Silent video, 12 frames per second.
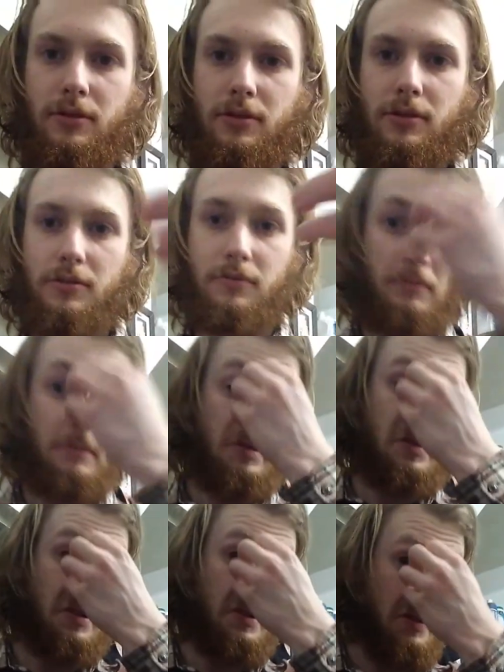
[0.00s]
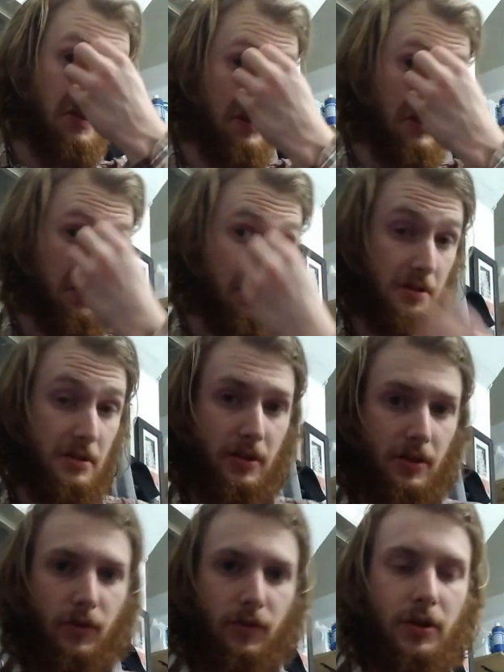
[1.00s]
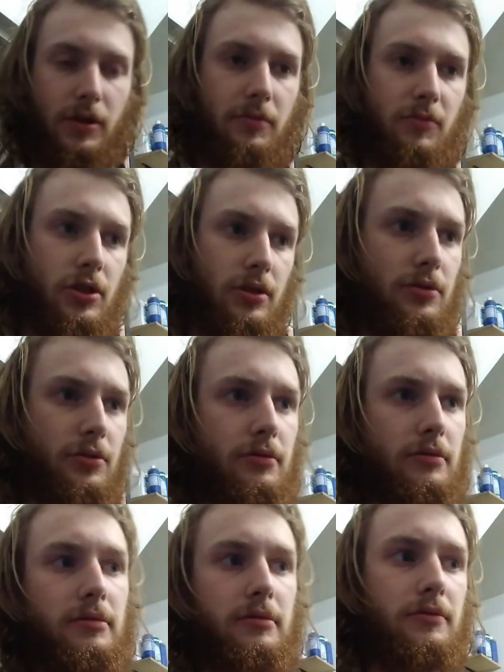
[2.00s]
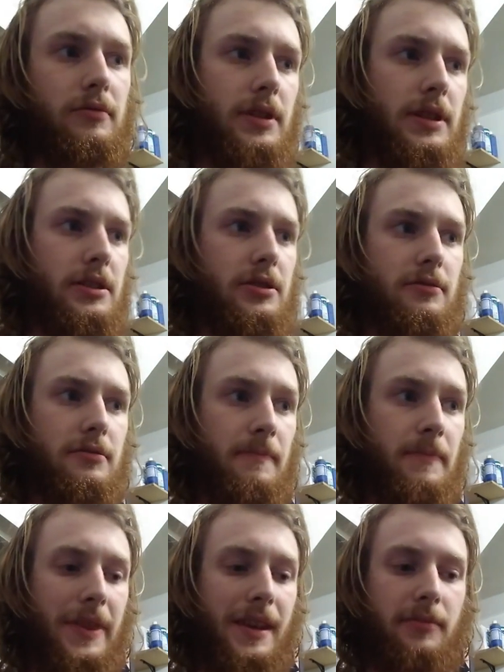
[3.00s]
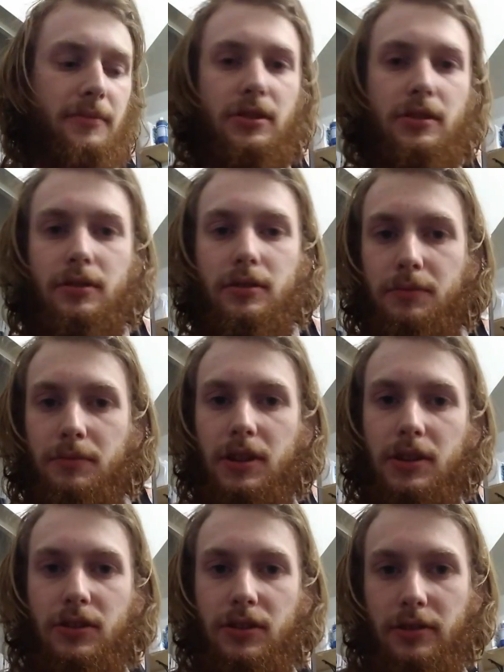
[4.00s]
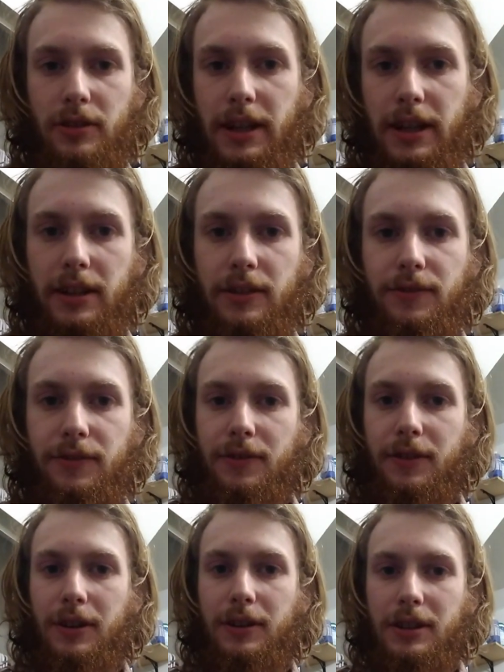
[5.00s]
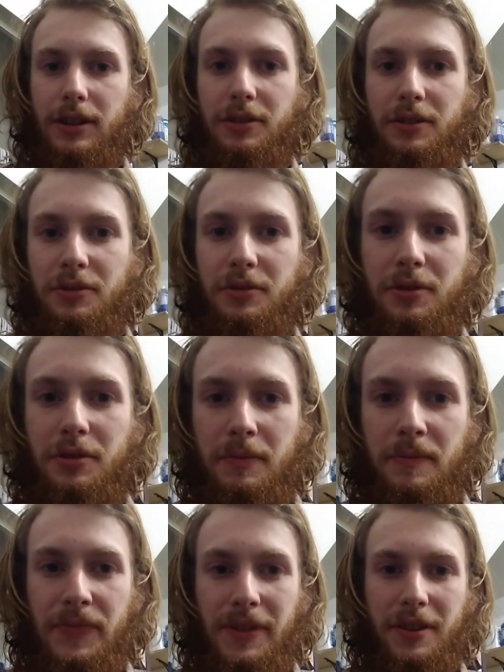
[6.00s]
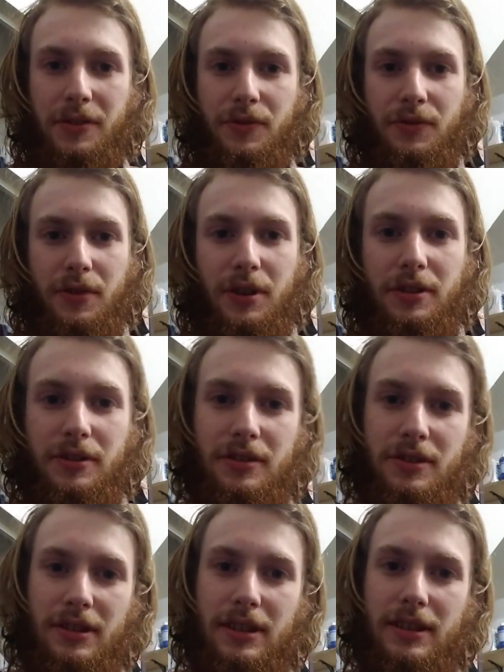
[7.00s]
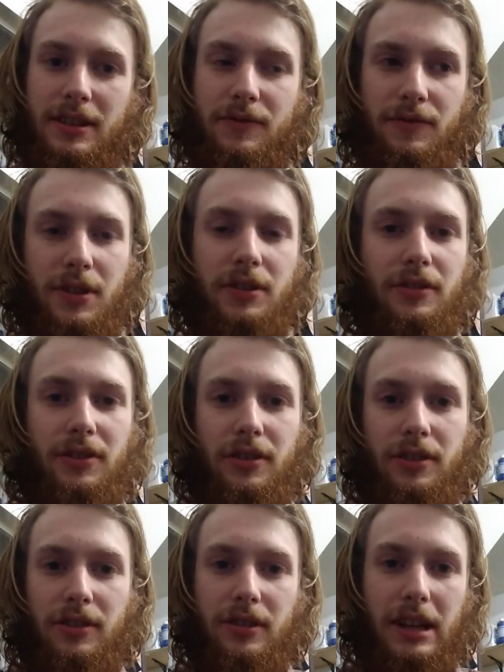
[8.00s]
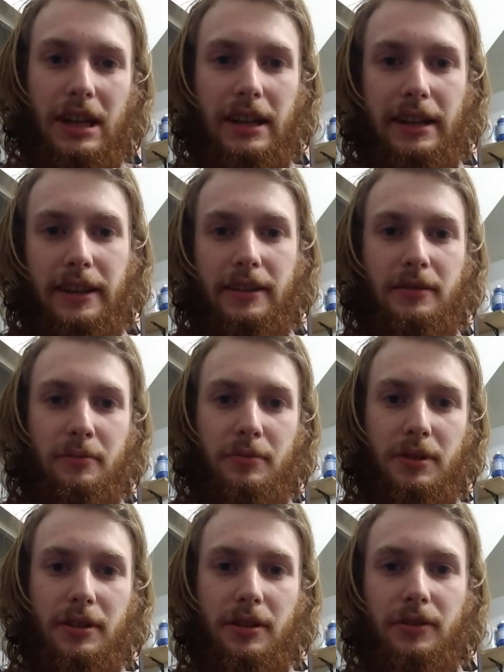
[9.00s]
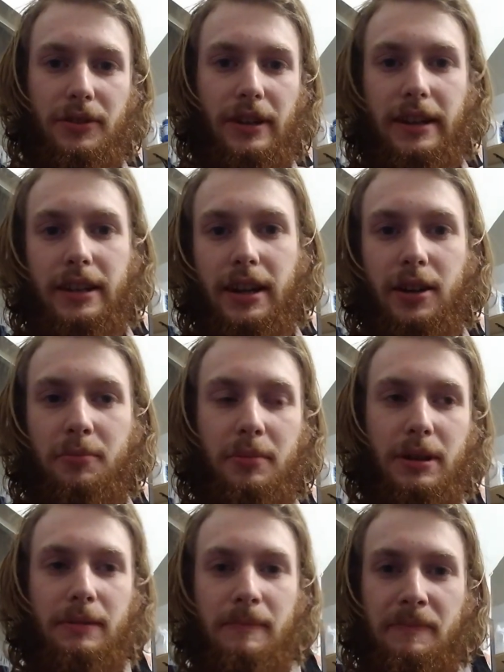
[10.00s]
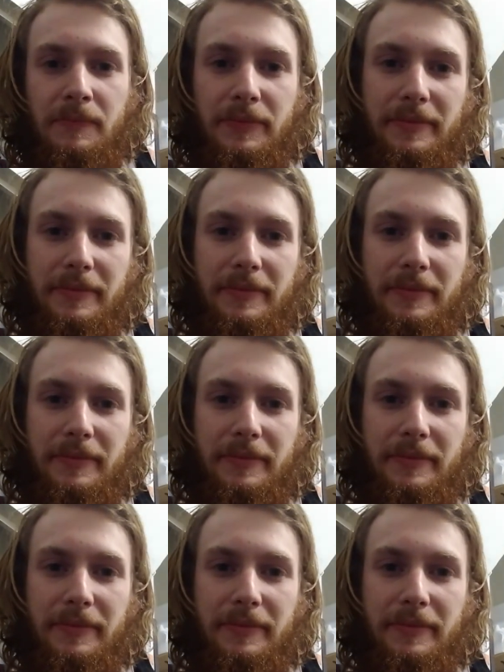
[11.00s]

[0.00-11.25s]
on Volume 2, which I'm still considering if I'll include frogs in it. Frogs is a political satire, but